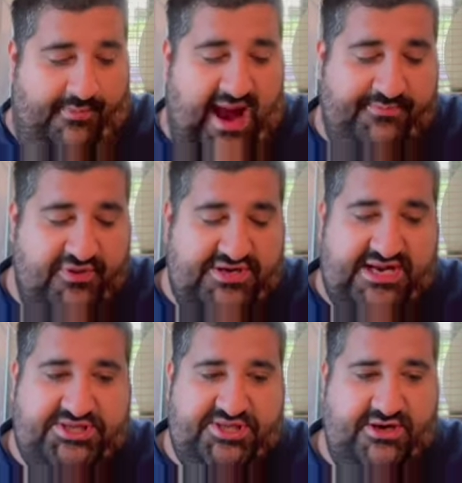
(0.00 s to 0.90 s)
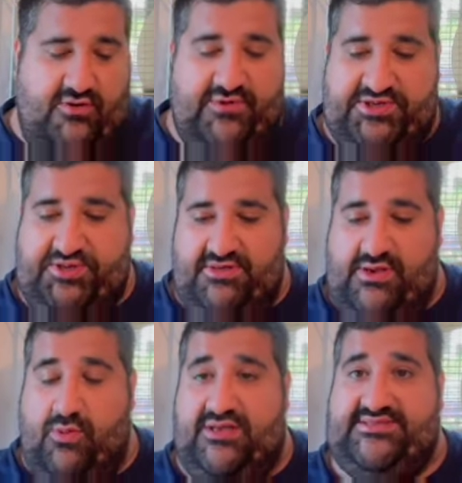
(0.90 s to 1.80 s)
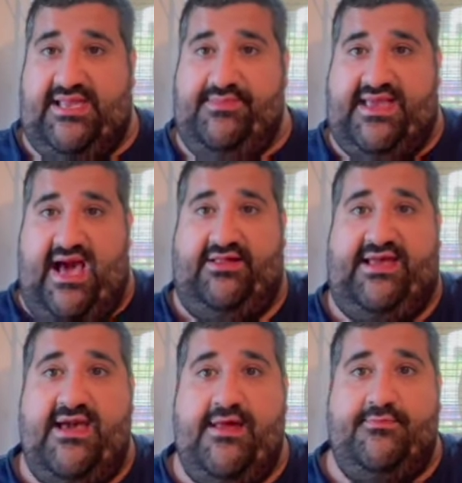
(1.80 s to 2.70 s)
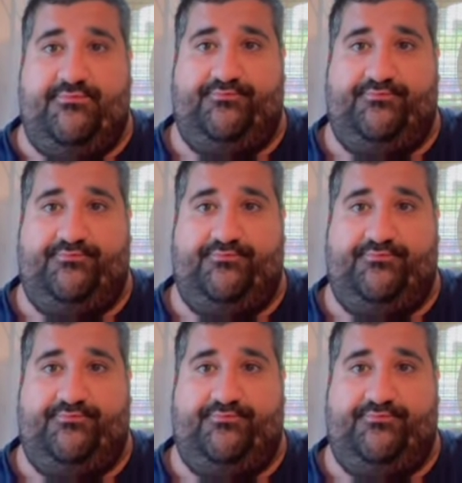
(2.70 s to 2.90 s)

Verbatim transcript: my prediction originally was Sammy Callahan